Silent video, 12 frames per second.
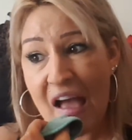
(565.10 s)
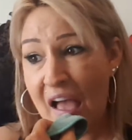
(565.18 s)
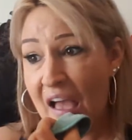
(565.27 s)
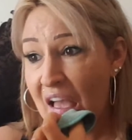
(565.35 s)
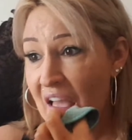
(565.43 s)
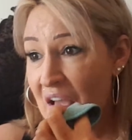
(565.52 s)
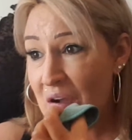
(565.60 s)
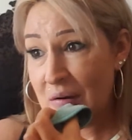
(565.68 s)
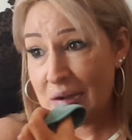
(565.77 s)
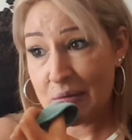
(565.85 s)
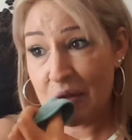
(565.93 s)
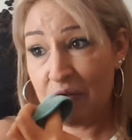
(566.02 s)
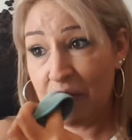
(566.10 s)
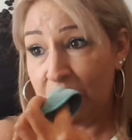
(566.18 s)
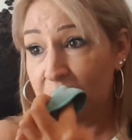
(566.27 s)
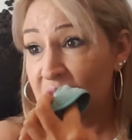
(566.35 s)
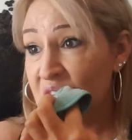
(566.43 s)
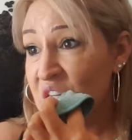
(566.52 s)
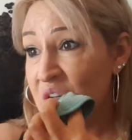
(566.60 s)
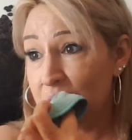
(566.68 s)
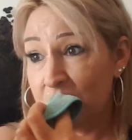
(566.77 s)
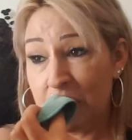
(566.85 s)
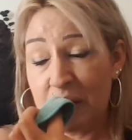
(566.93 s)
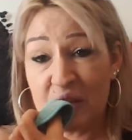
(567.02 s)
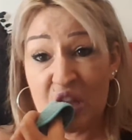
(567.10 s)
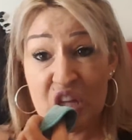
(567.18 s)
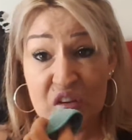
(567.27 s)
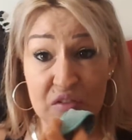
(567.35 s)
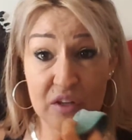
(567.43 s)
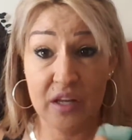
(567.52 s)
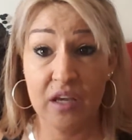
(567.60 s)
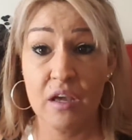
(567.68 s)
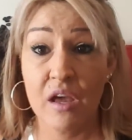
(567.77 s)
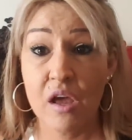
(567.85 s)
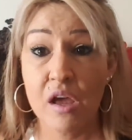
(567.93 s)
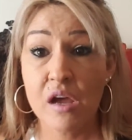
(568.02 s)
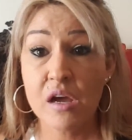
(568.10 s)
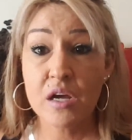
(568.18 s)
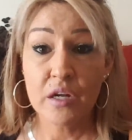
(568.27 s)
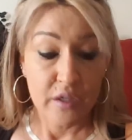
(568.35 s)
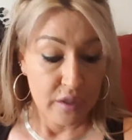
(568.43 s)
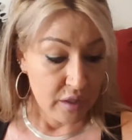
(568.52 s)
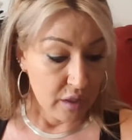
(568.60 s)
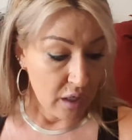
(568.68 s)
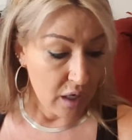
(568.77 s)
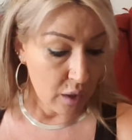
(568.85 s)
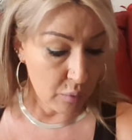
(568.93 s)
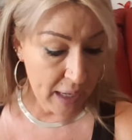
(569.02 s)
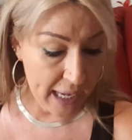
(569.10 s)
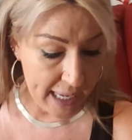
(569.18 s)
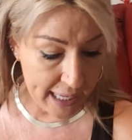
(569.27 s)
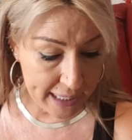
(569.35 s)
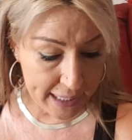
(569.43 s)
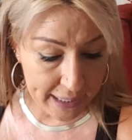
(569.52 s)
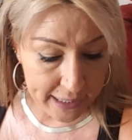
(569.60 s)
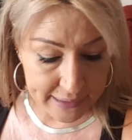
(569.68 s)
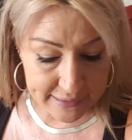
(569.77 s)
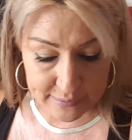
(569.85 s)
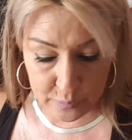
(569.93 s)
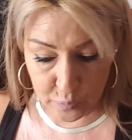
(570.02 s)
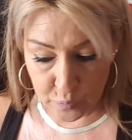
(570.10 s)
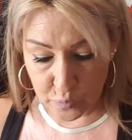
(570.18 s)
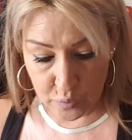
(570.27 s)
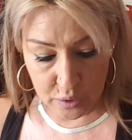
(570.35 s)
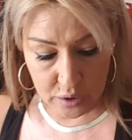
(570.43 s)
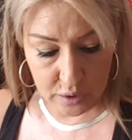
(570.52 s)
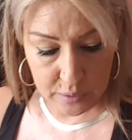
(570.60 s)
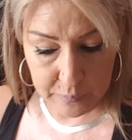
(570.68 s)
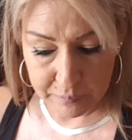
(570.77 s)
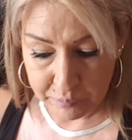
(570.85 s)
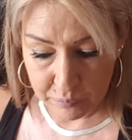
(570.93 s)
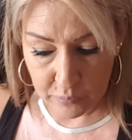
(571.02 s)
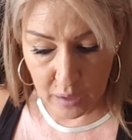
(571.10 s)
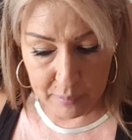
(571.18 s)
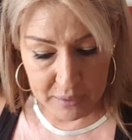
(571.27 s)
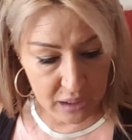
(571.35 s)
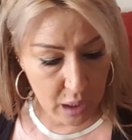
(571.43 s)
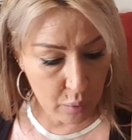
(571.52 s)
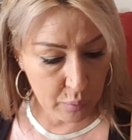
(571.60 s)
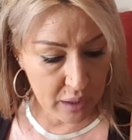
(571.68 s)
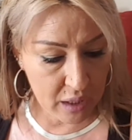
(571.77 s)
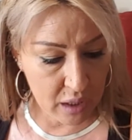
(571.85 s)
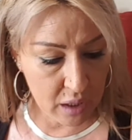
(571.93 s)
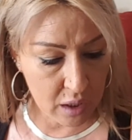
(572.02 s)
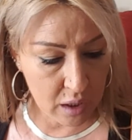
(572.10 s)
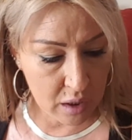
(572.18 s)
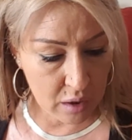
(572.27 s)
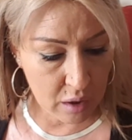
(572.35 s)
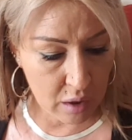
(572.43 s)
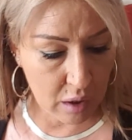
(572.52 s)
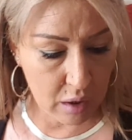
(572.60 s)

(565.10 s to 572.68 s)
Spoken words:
I don't like that foundation off my lips. I look sunny. Okay, so I'm going to go in